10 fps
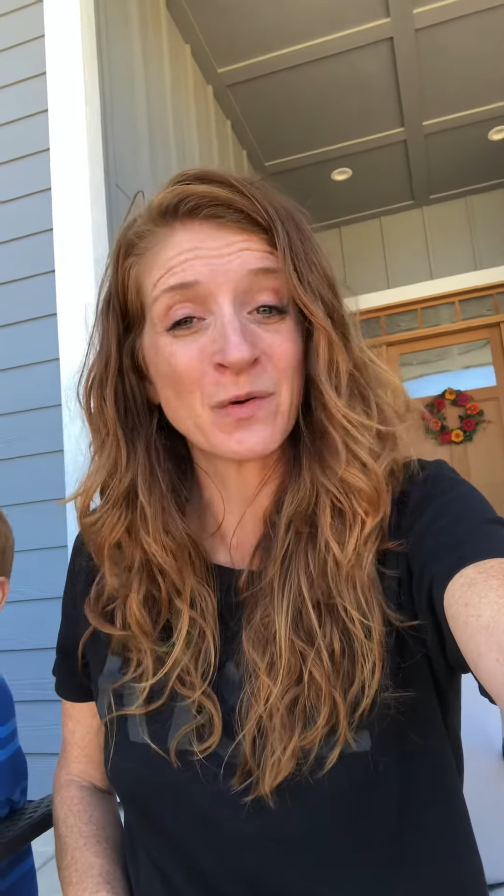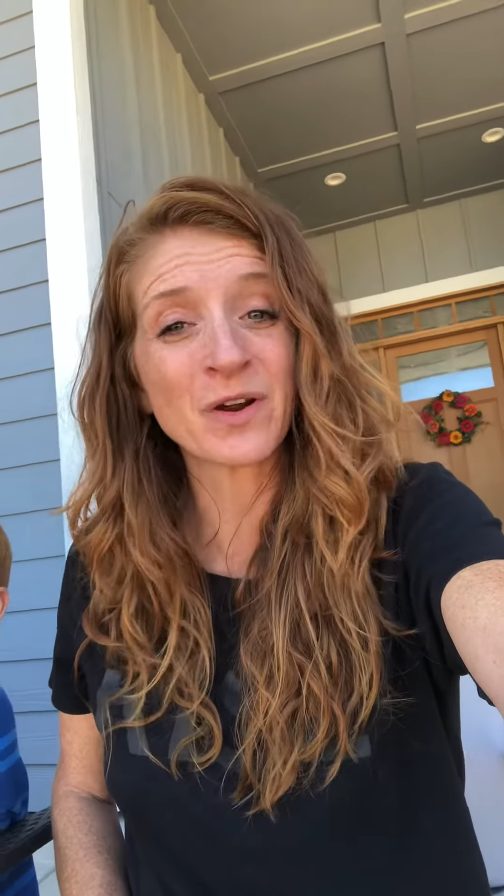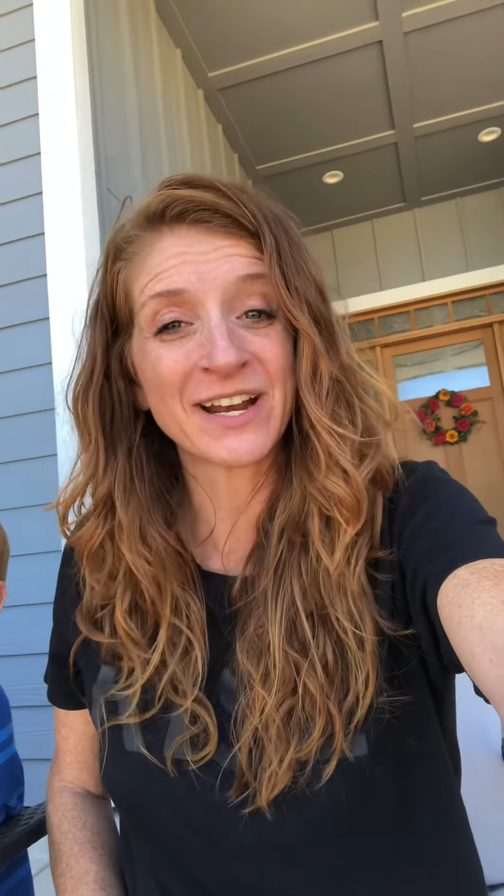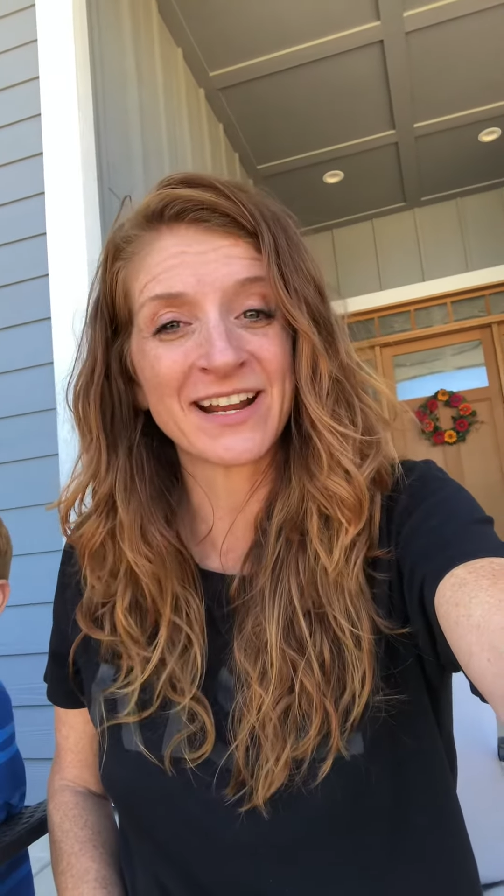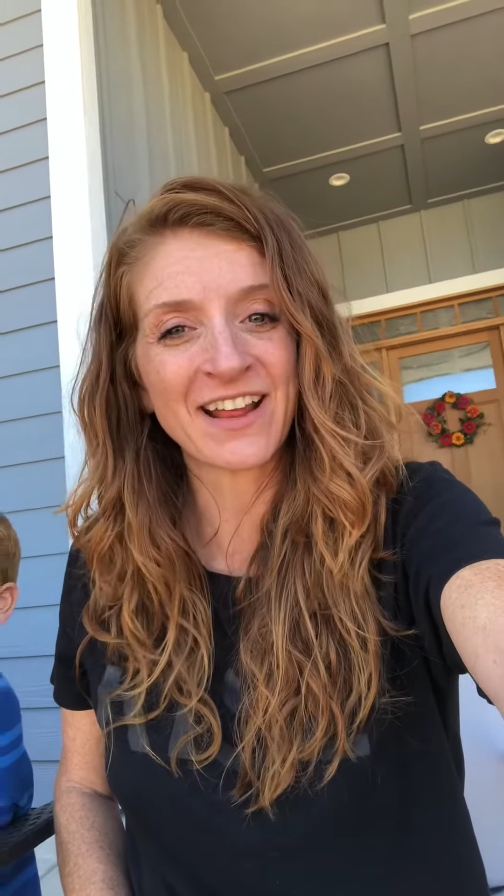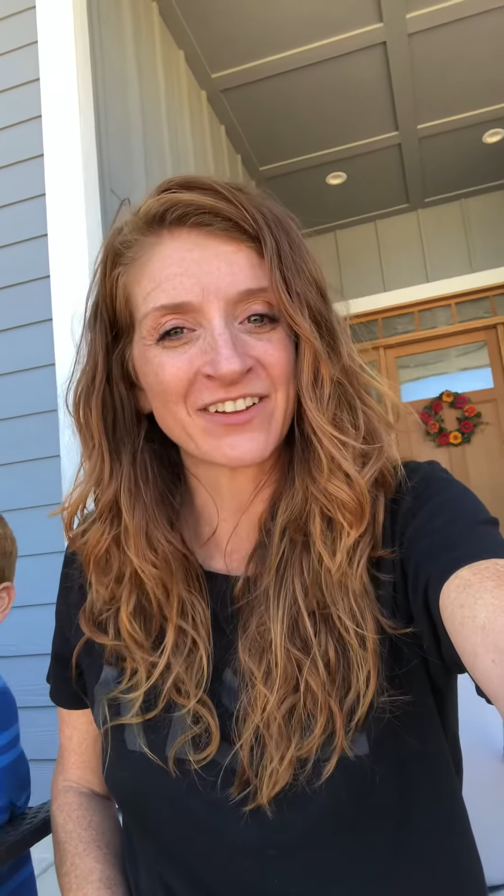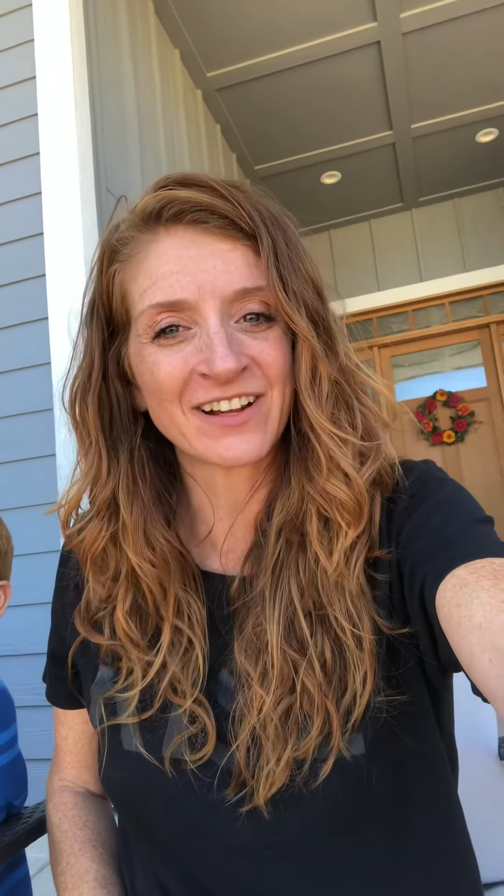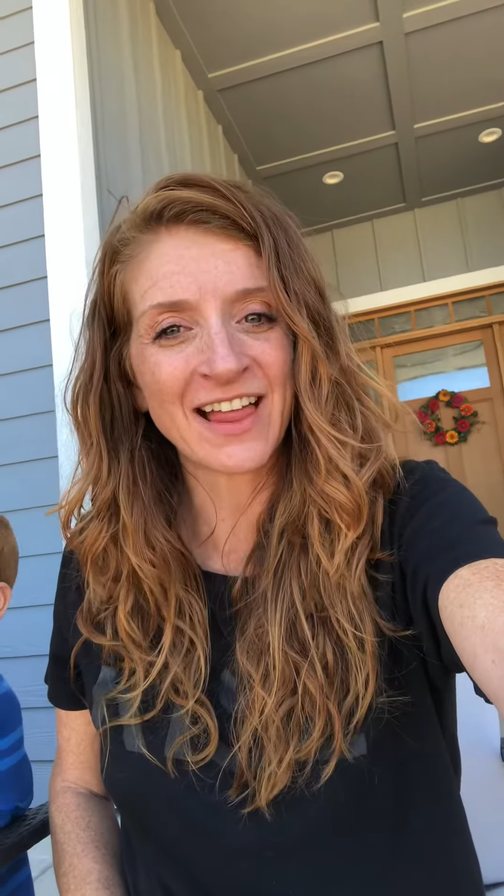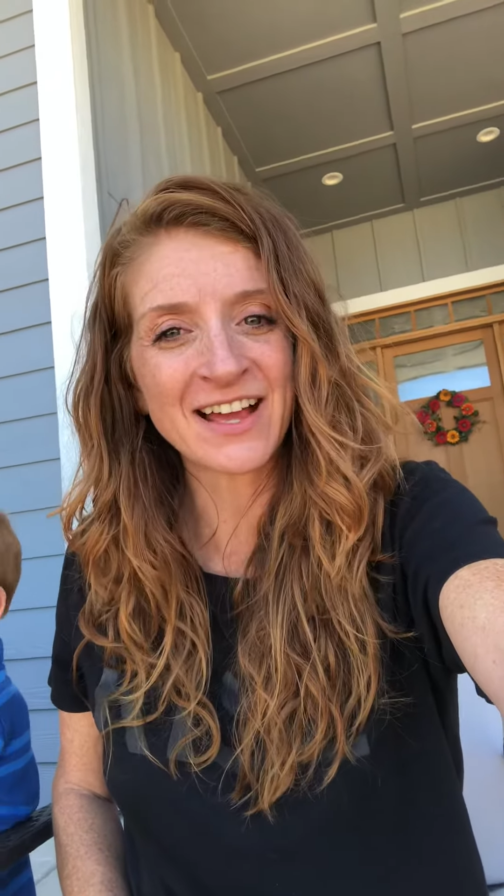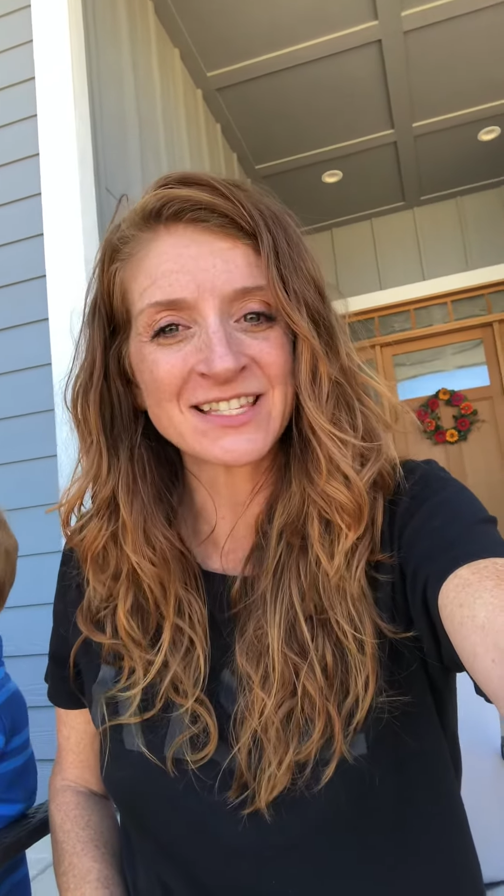or in another
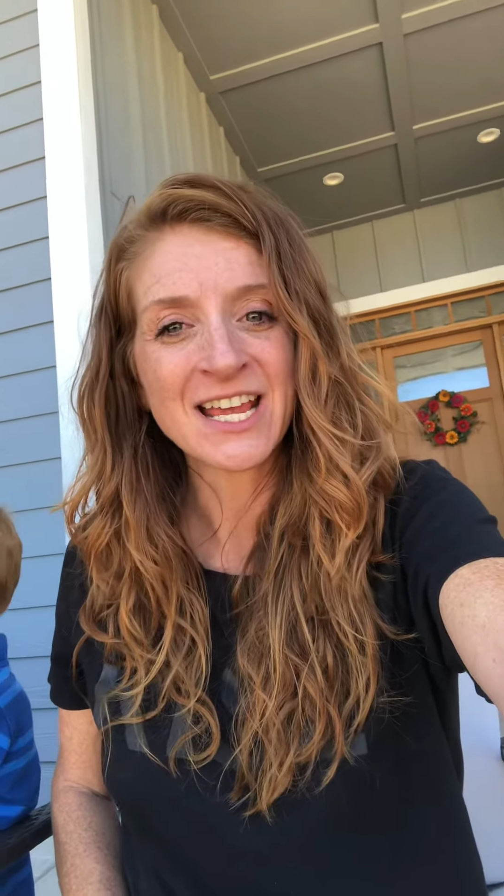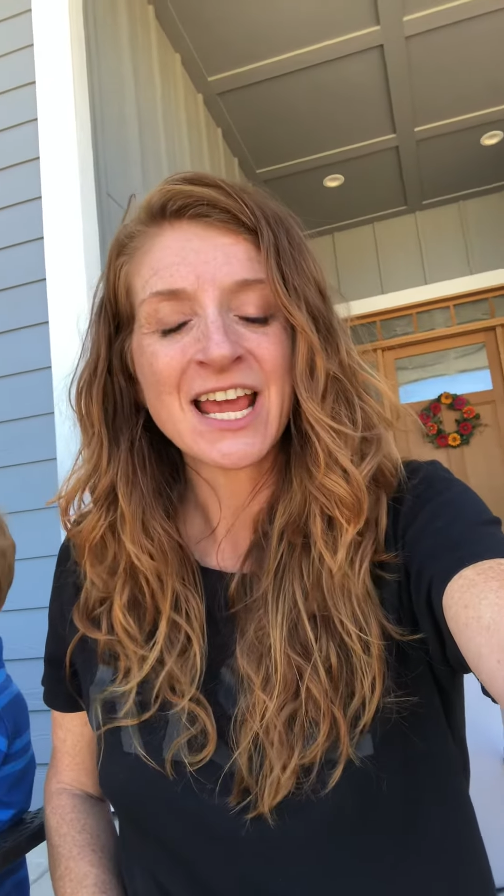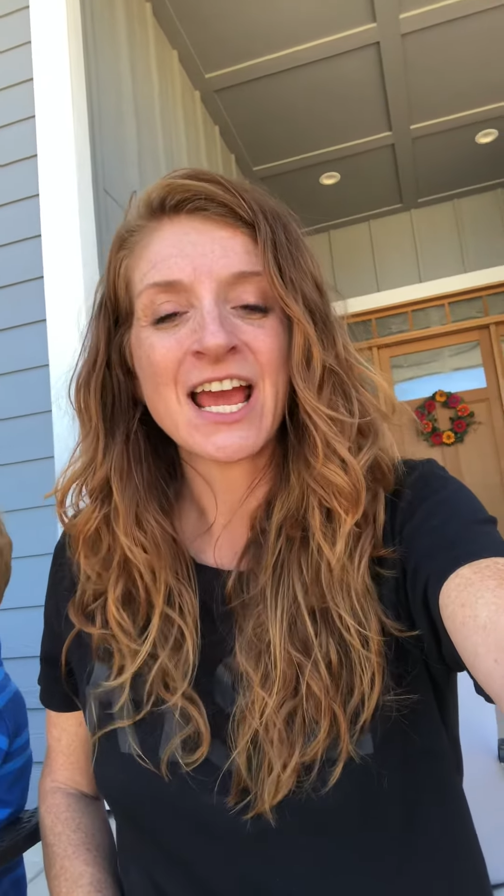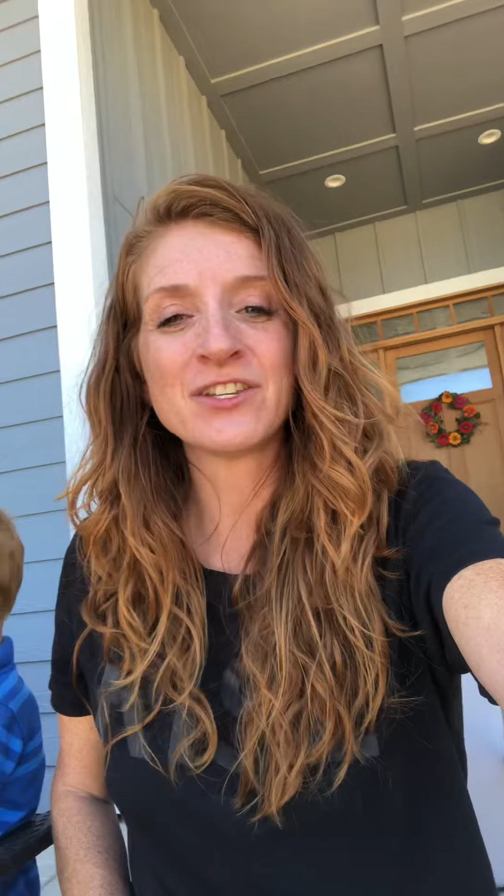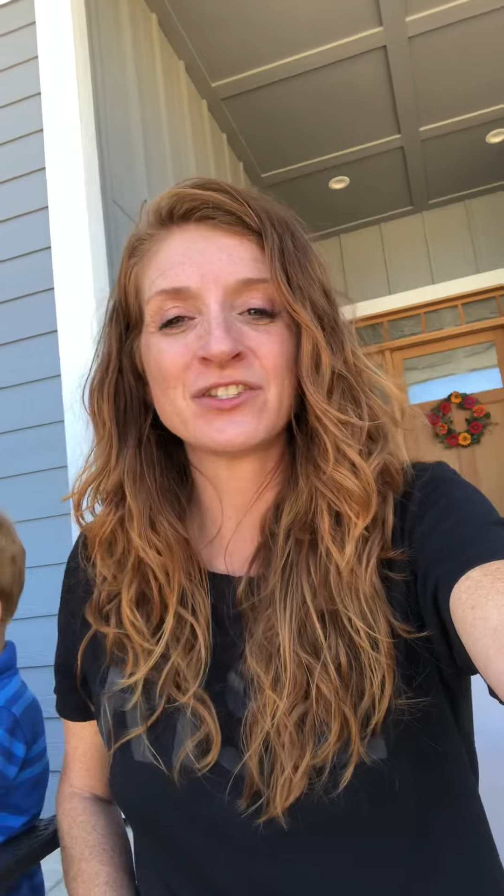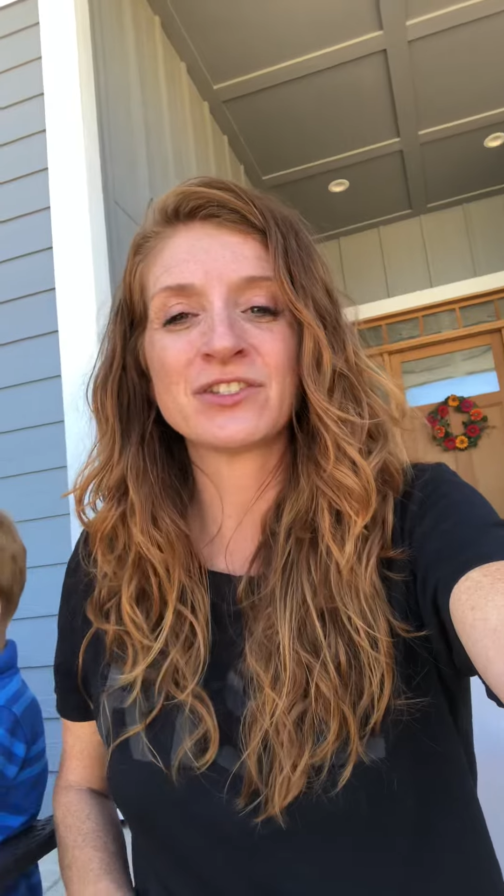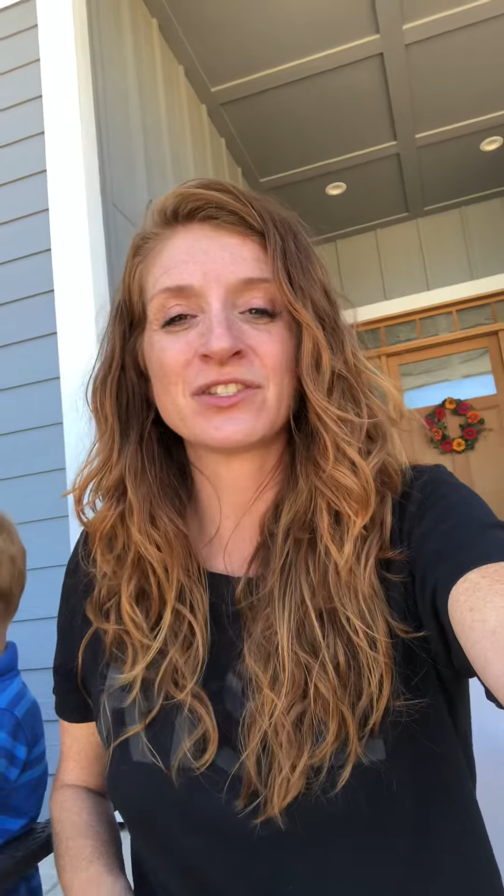class, and